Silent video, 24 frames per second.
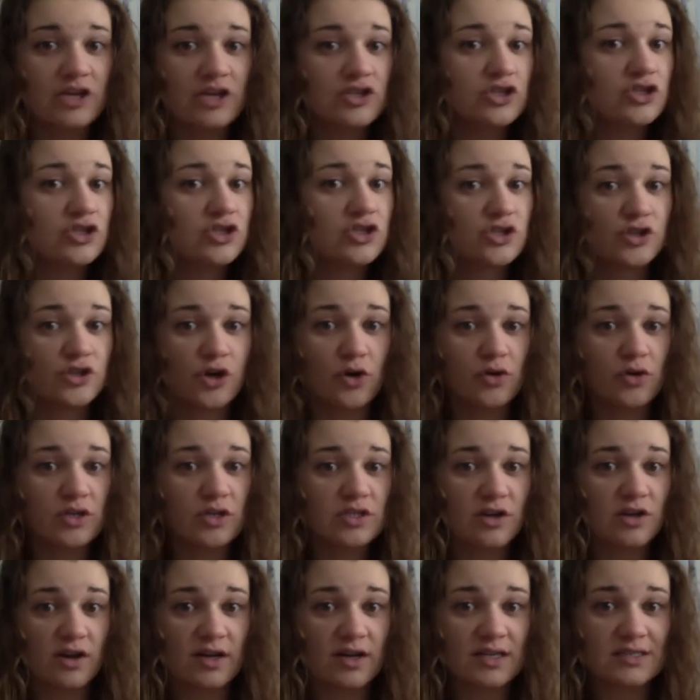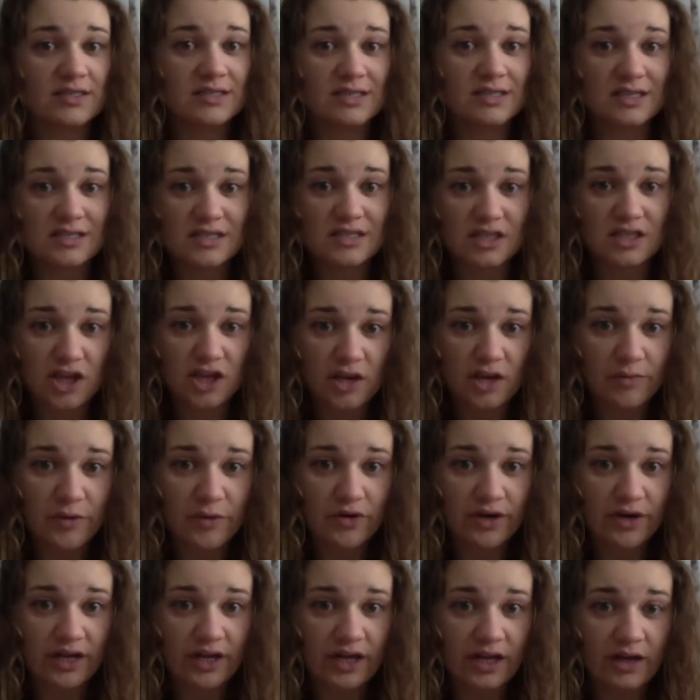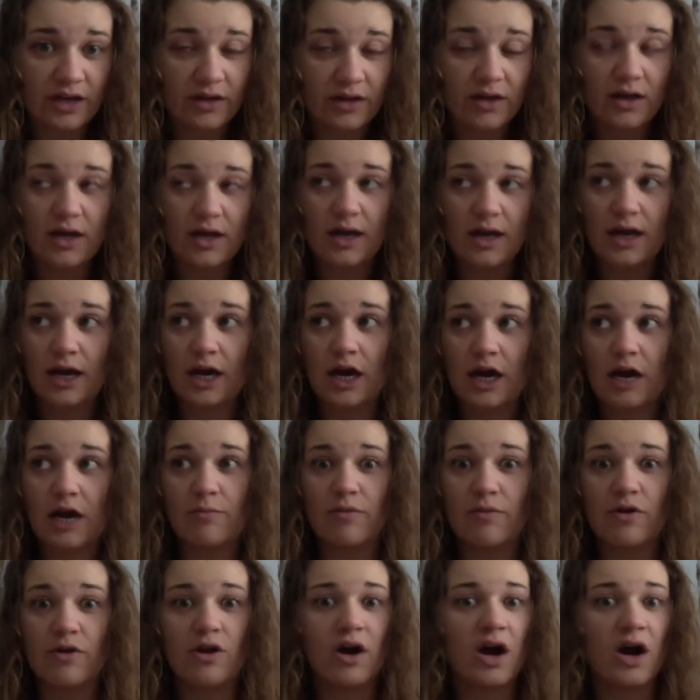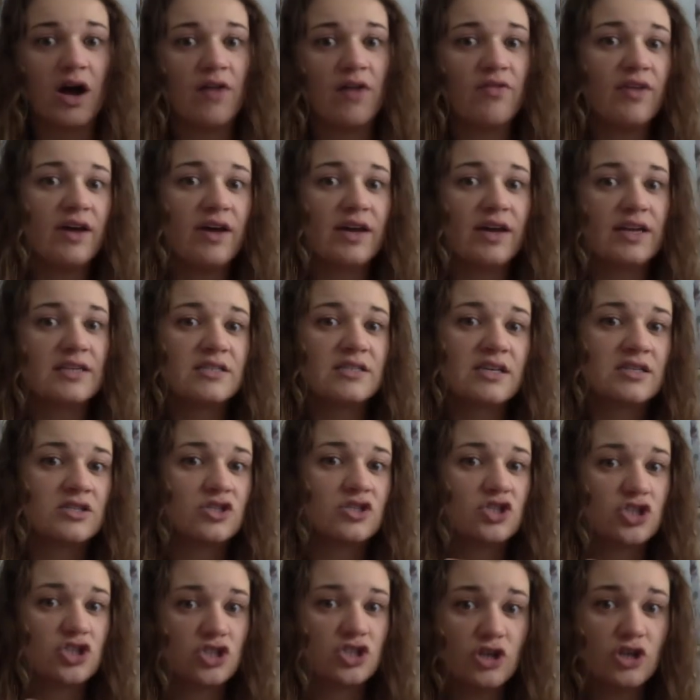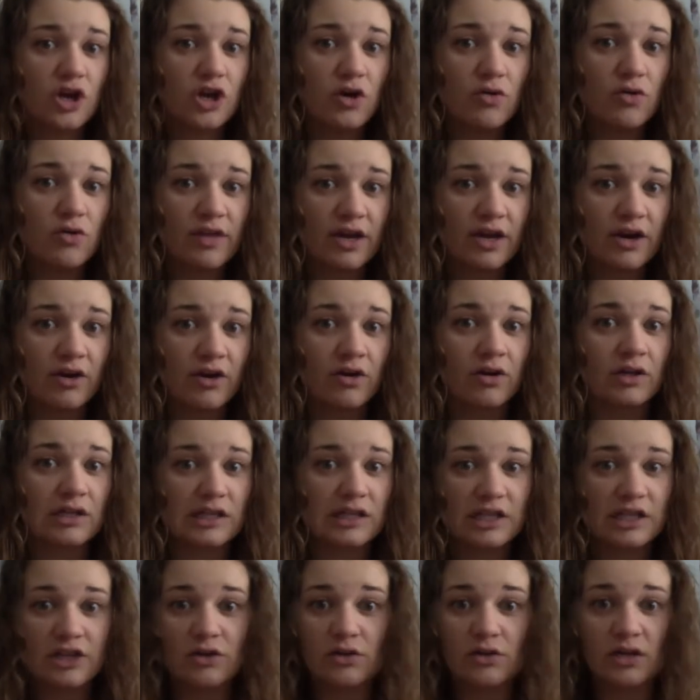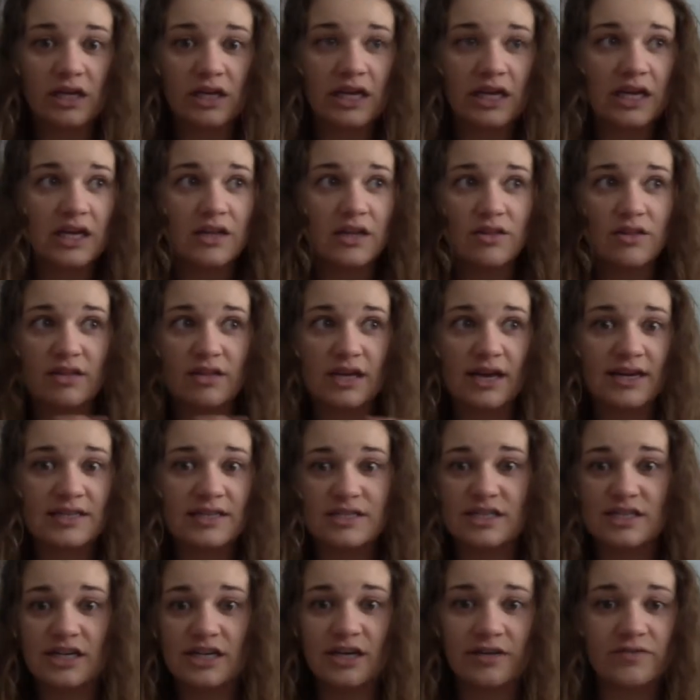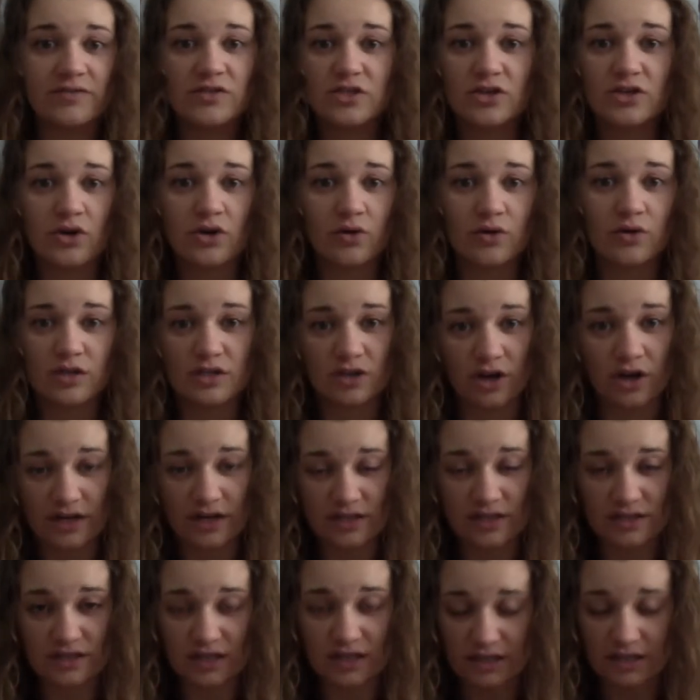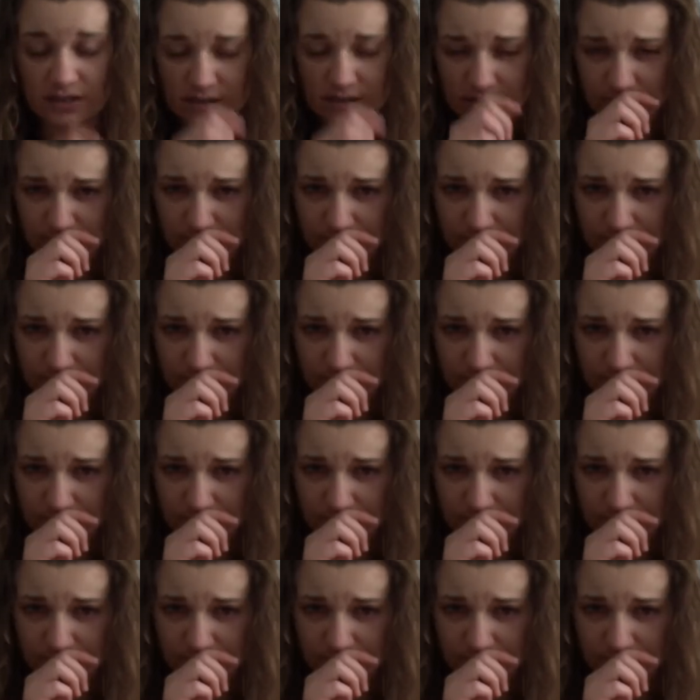Snow does not exist in the community. Not that it doesn't snow there, literally the idea of snow does not exist.